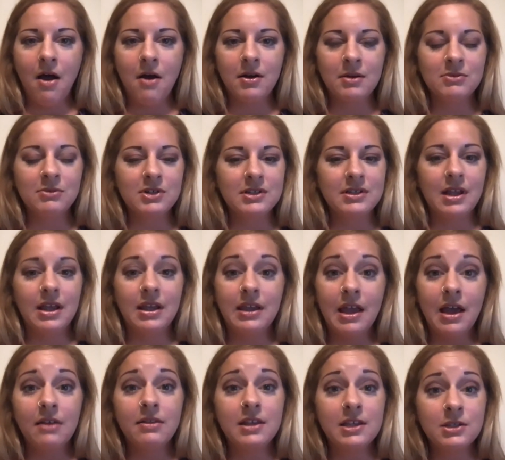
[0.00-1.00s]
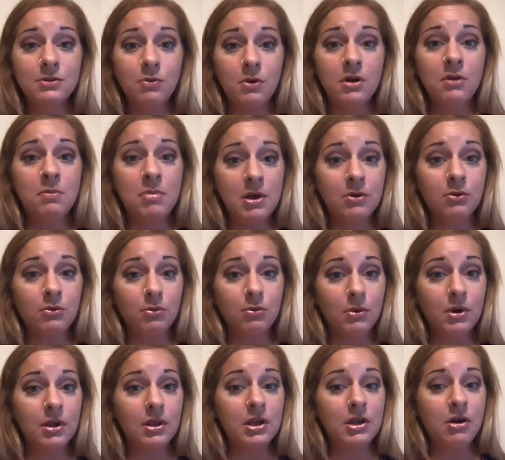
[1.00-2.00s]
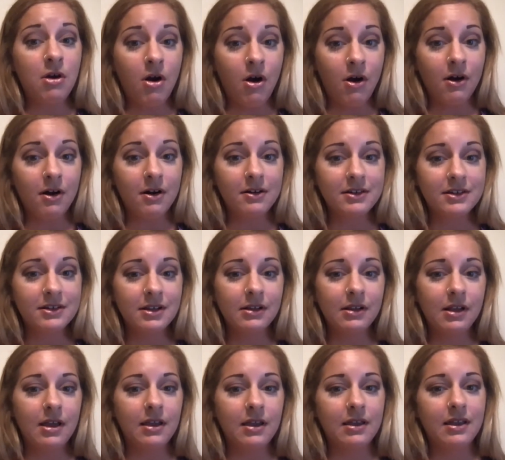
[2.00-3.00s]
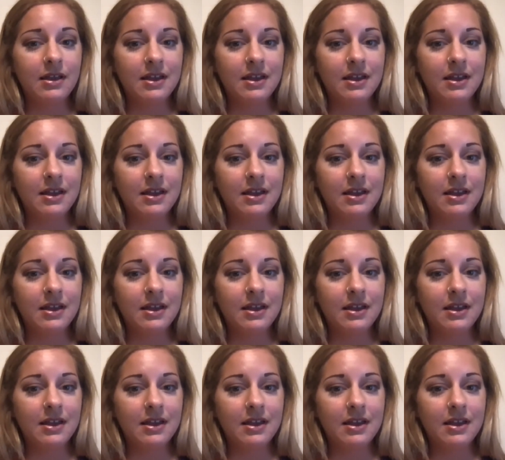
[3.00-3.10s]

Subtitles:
and I'm just like, yeah, this would have been really hard to like